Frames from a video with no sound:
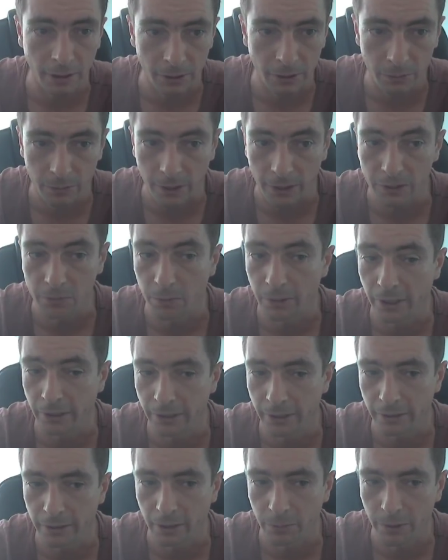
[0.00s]
and that's what I
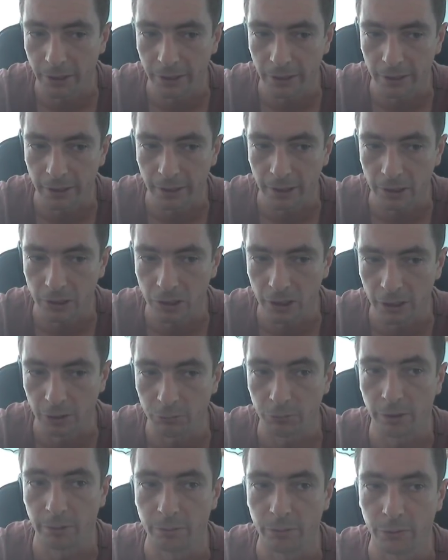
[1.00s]
did. I went in and actually
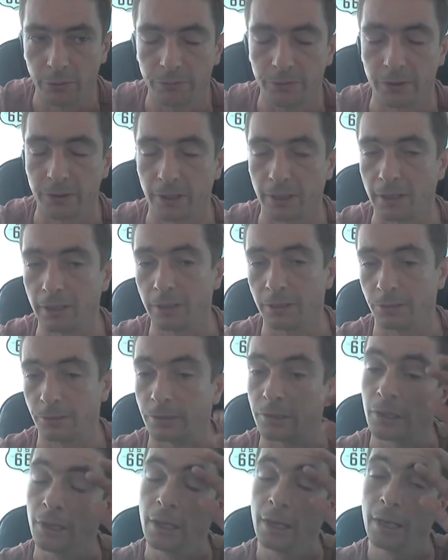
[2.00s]
removed the
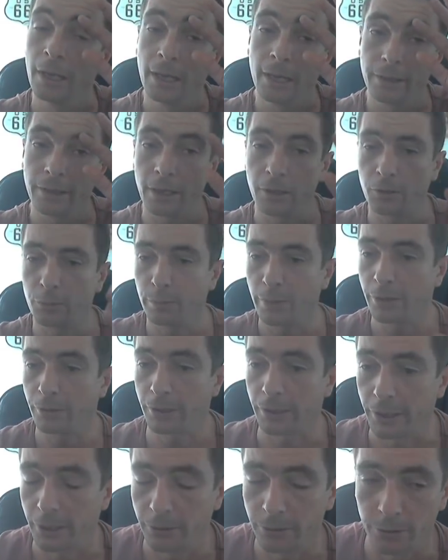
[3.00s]
card. Now,
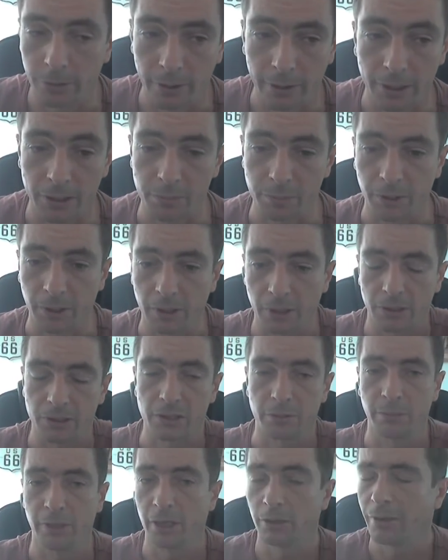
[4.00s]
Maiit Hero has been
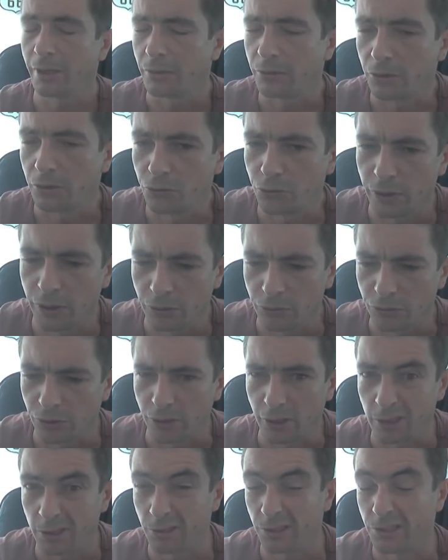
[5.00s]
costing me around $300,
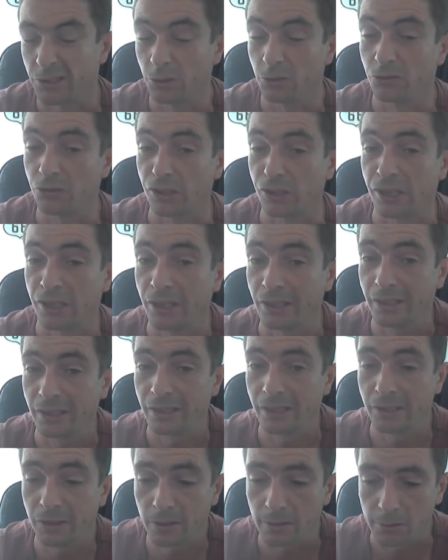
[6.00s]

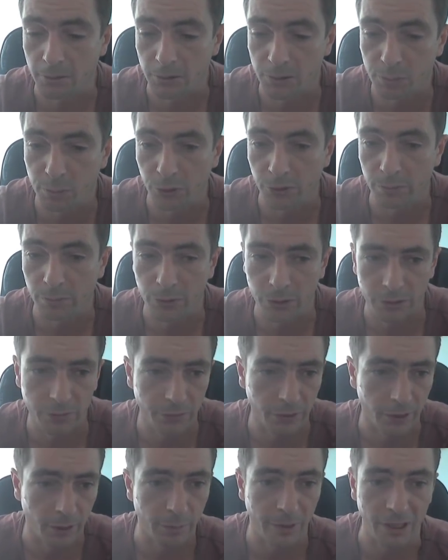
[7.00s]
$299 per month
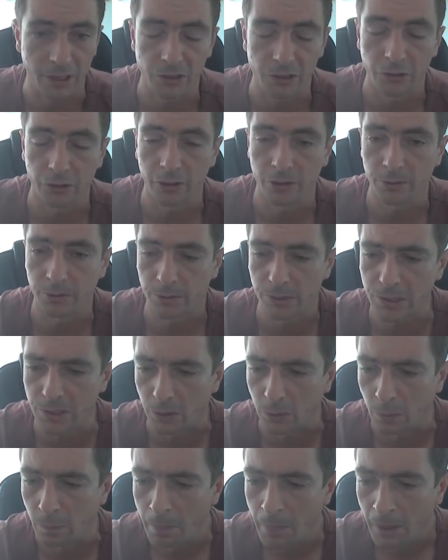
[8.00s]
for the past year or
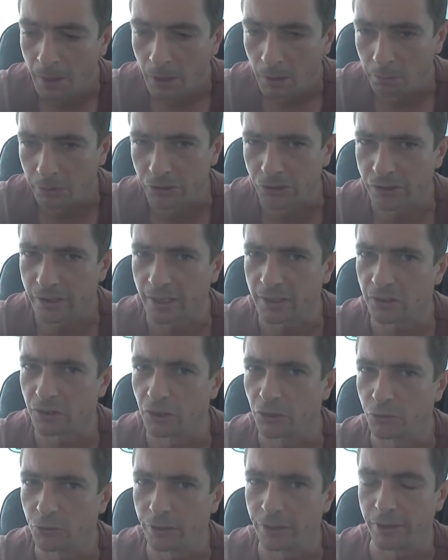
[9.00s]
so, which is
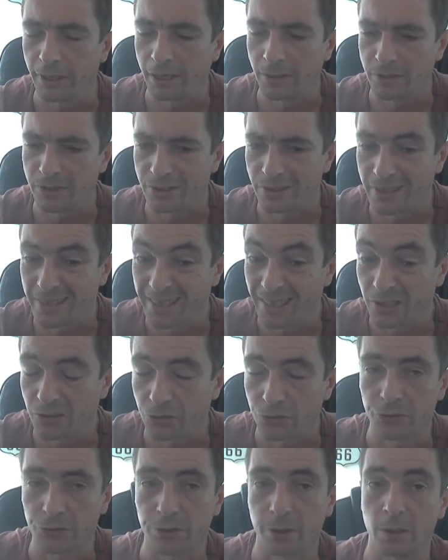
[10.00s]
actually
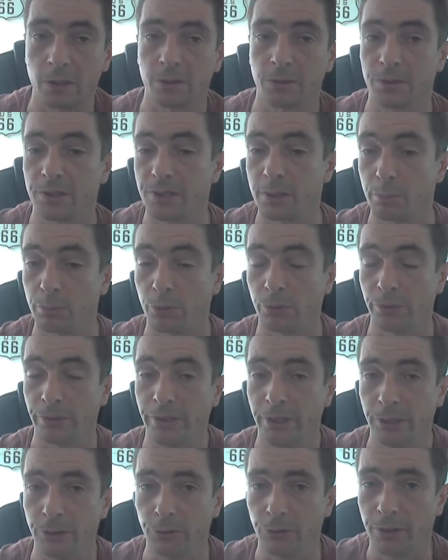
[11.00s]
$3,600 per
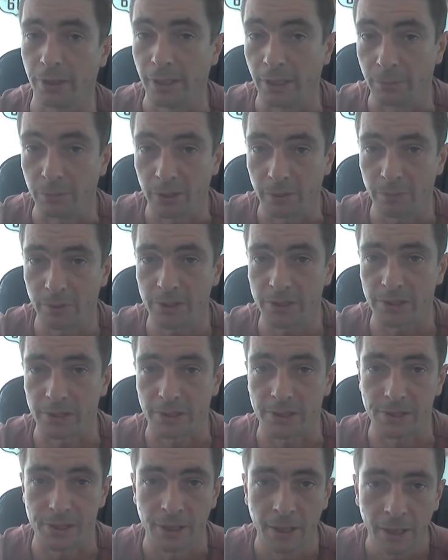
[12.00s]
year in my
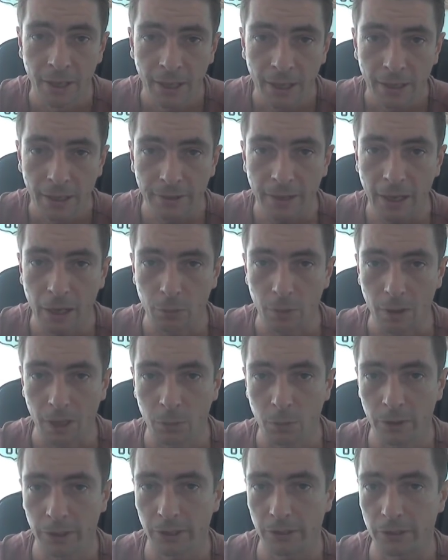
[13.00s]
business. Now,
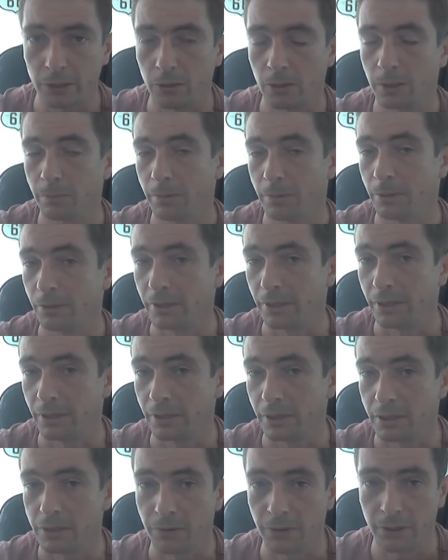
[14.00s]
I want to talk about in
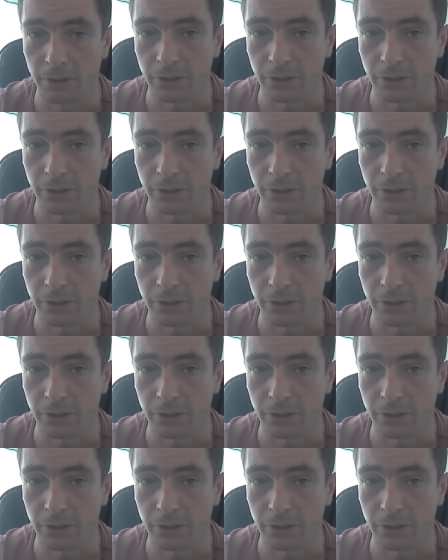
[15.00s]
this